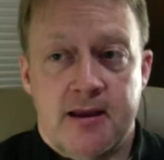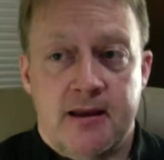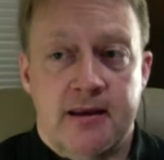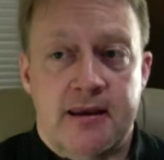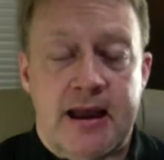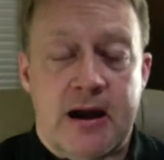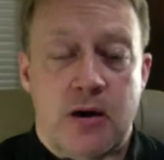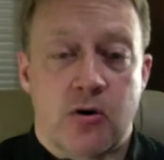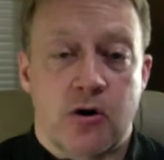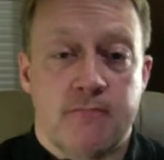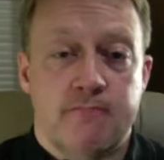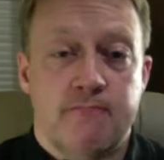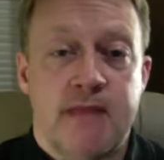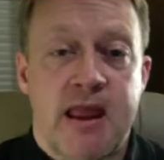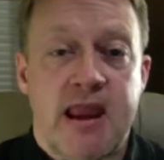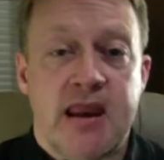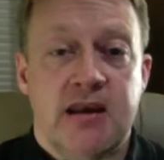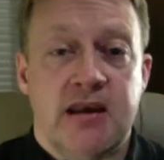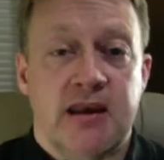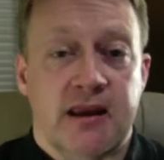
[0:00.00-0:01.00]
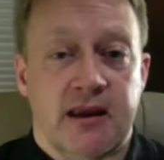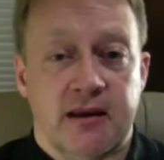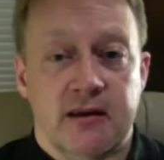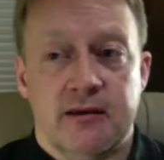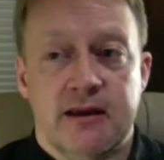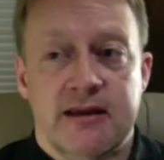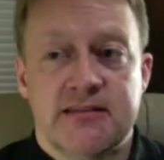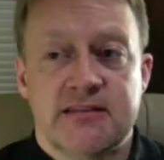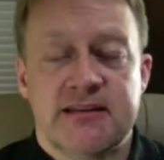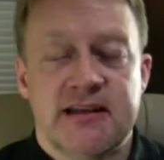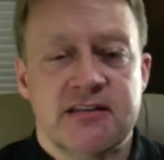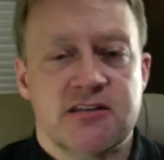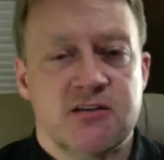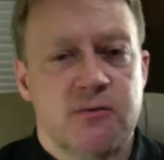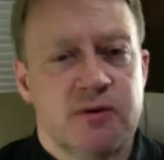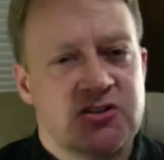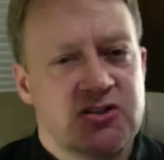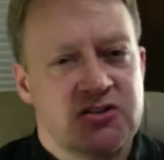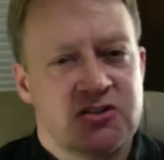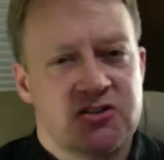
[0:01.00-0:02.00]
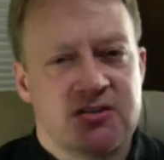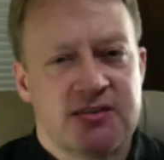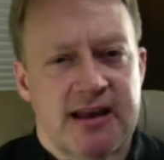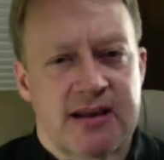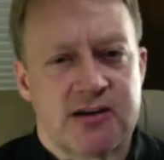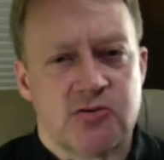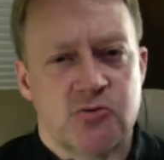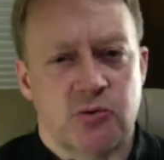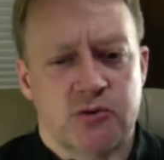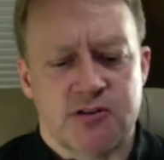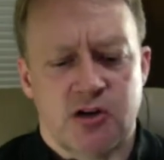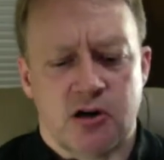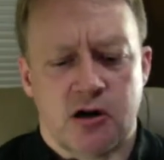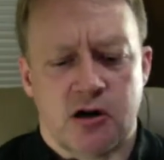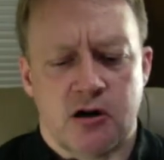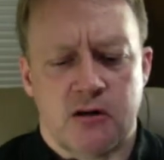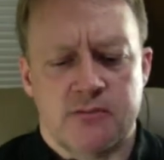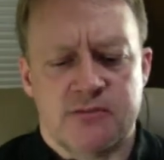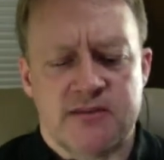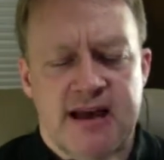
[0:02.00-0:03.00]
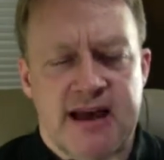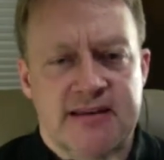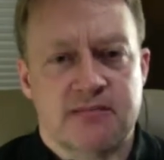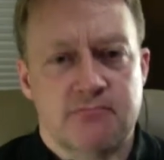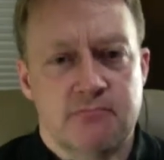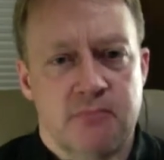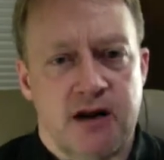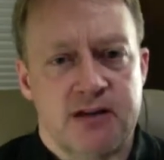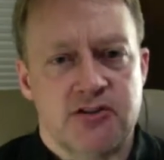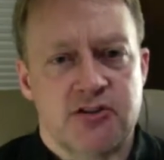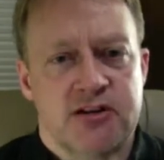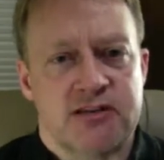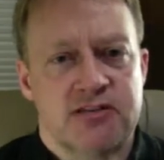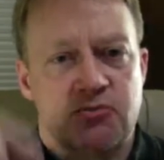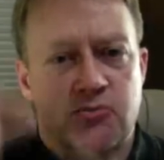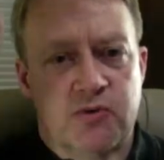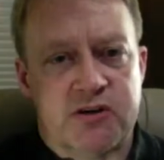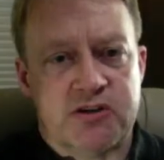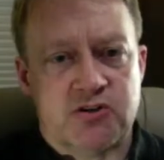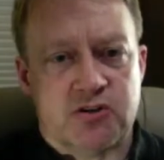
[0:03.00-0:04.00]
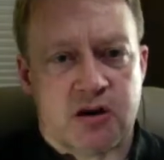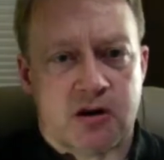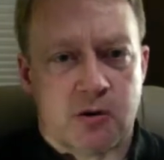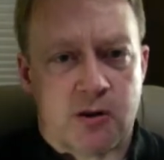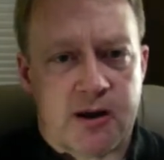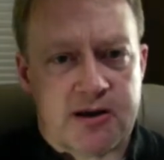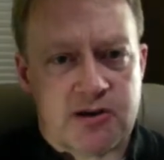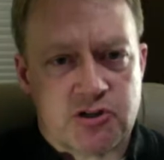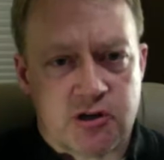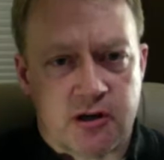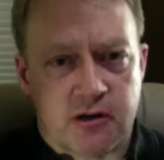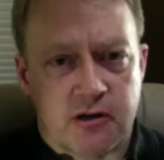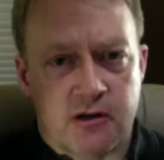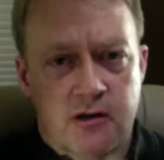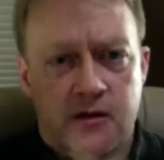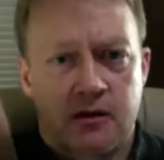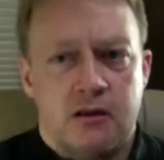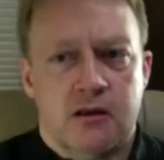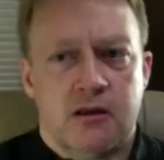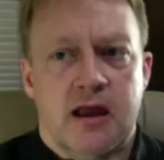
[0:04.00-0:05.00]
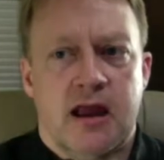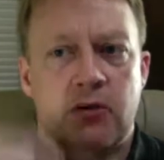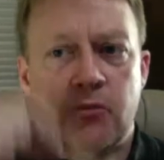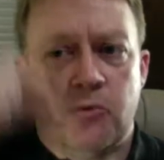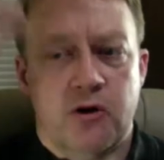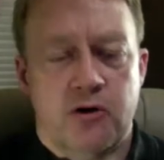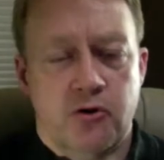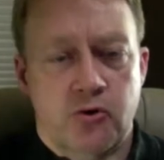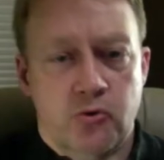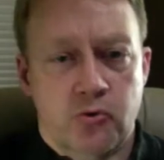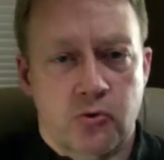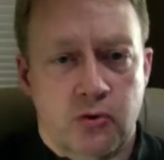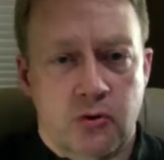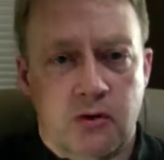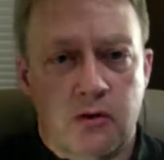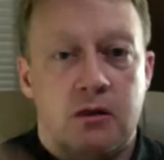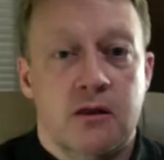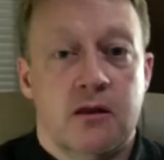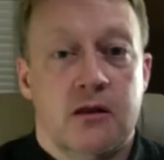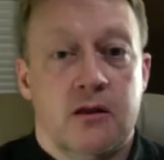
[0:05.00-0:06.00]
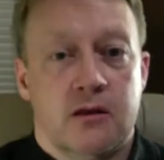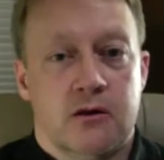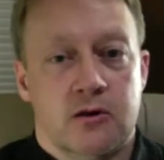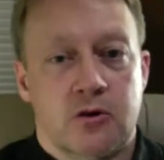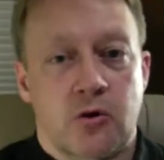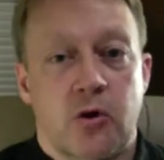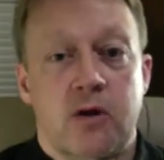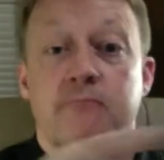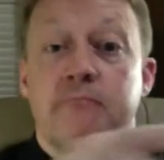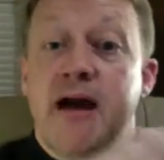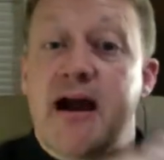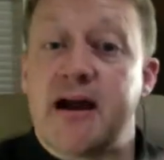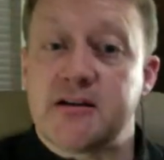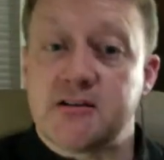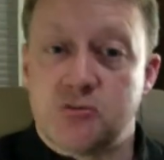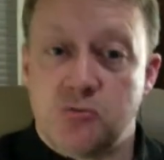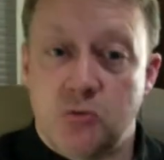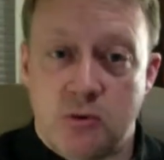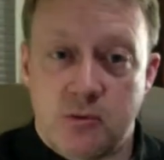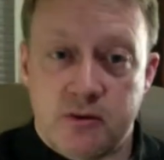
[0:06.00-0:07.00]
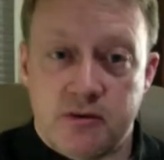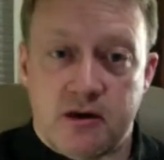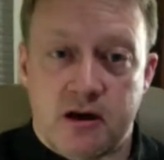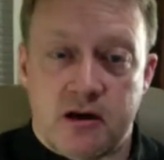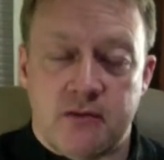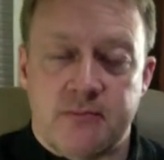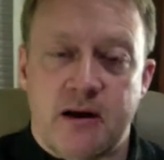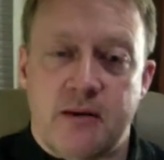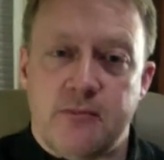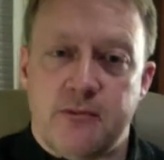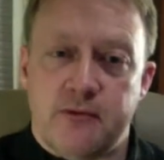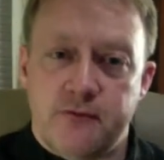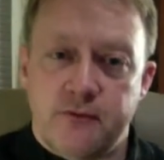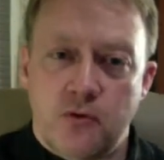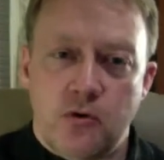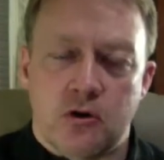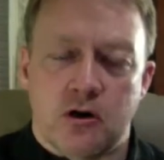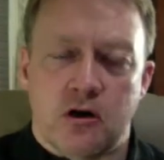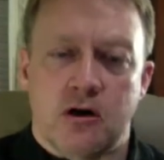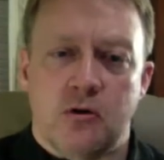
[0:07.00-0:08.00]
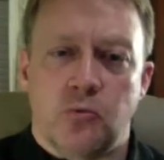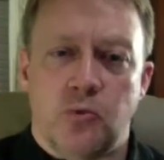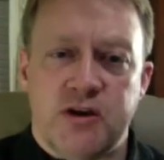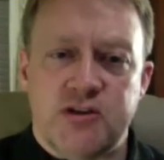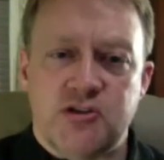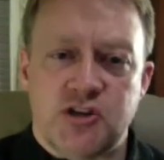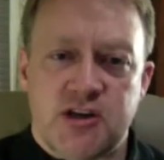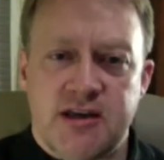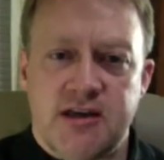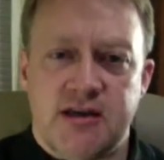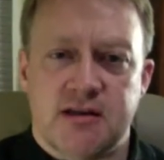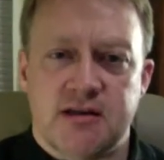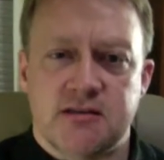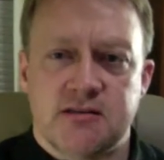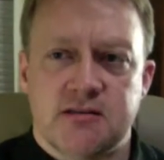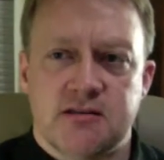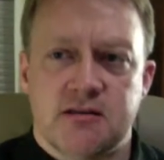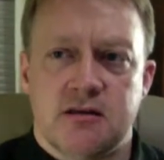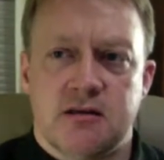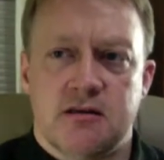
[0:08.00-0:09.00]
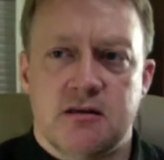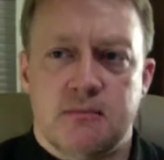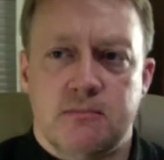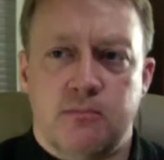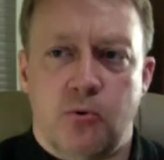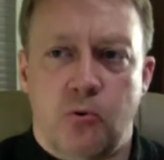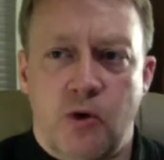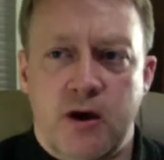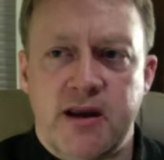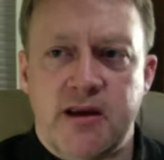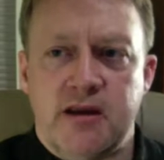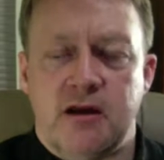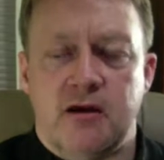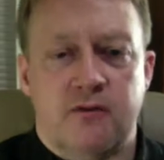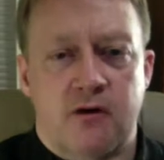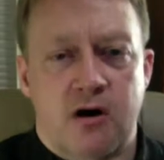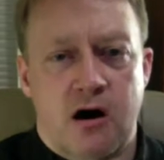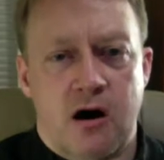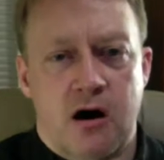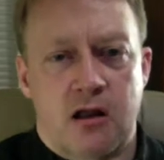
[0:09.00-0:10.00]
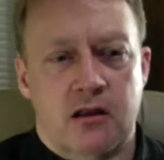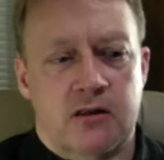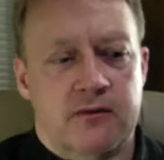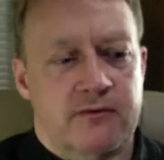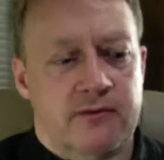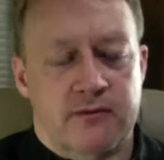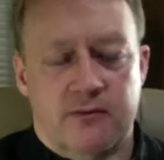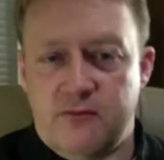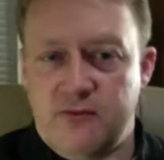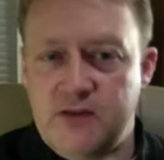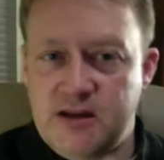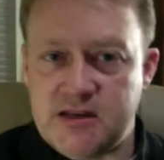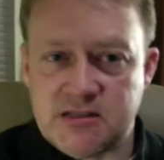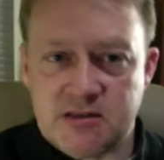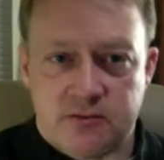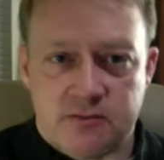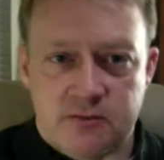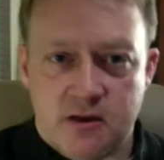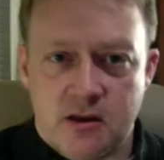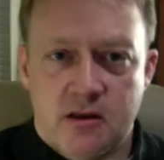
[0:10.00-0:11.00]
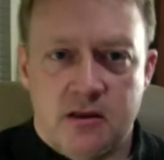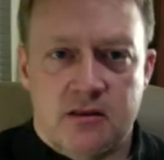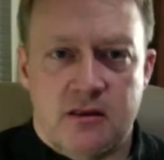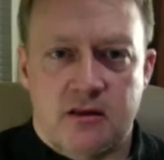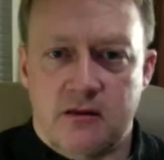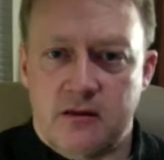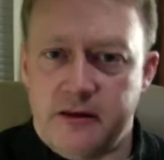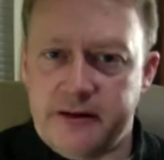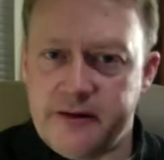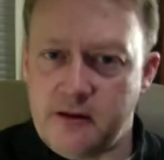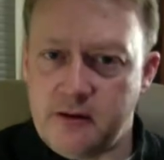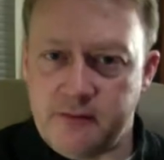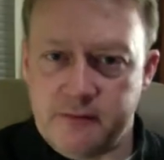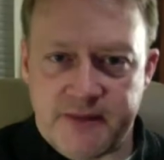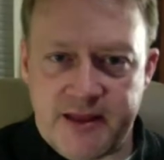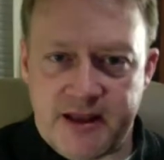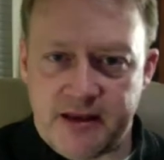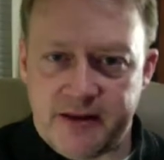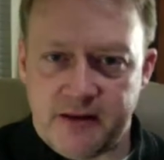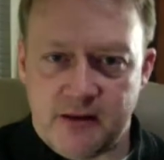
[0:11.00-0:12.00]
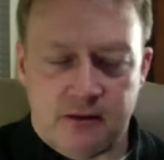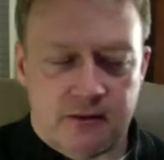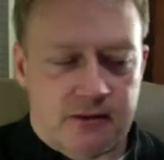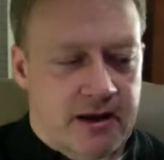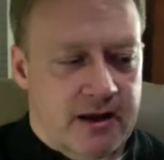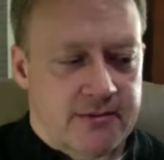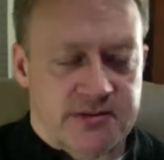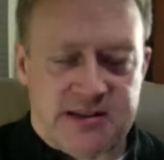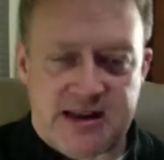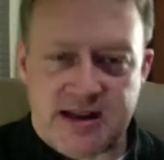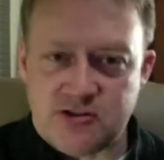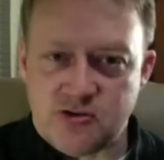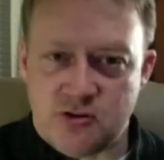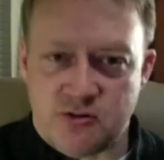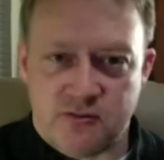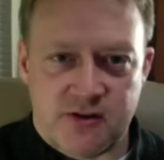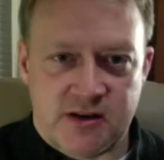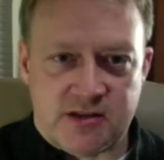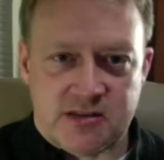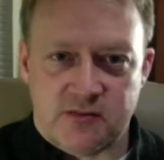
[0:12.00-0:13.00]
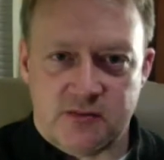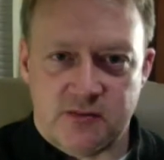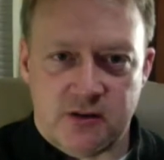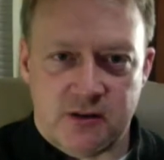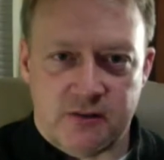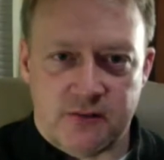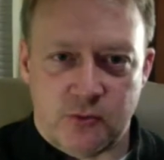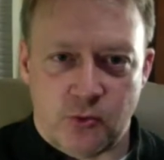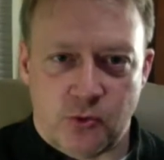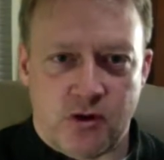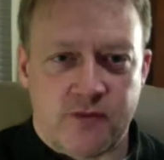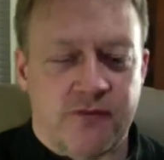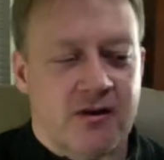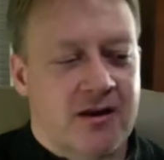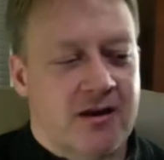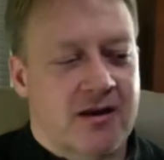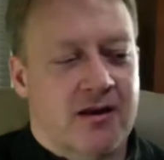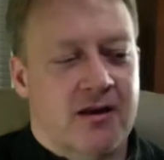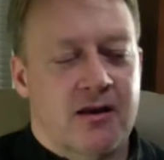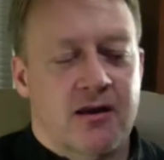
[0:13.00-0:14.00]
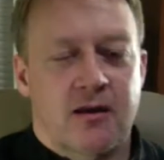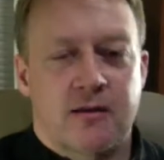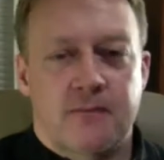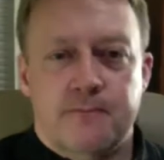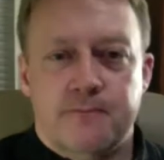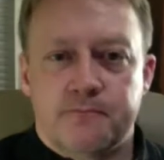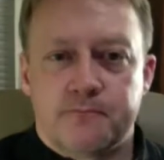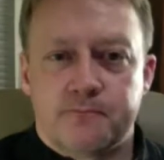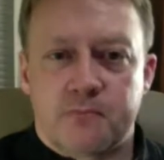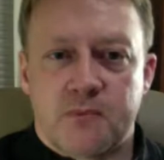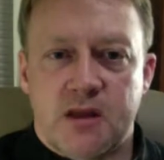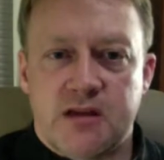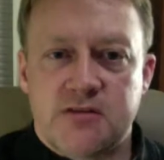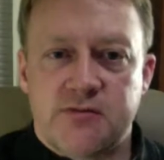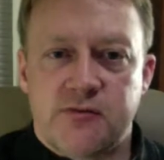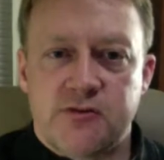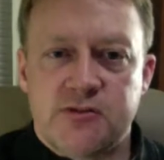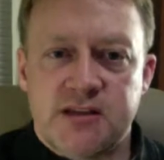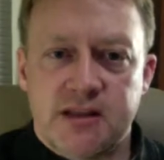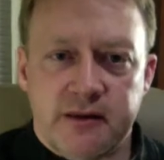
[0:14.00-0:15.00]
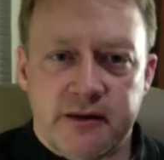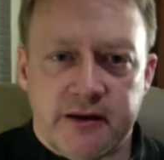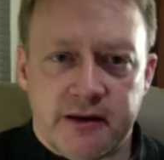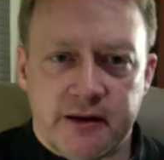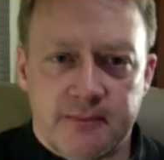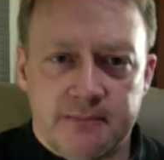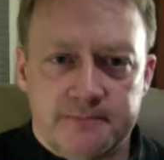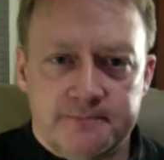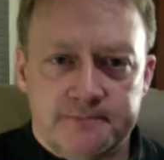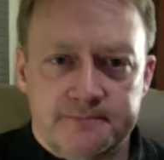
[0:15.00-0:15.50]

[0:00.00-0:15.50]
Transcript: Now, her mating, it's not so much in sexual terms as much as regeneration and renewal, going back to what we thought about before, which is the point of all of it. That little statue of Venus of Willendorf is fertility.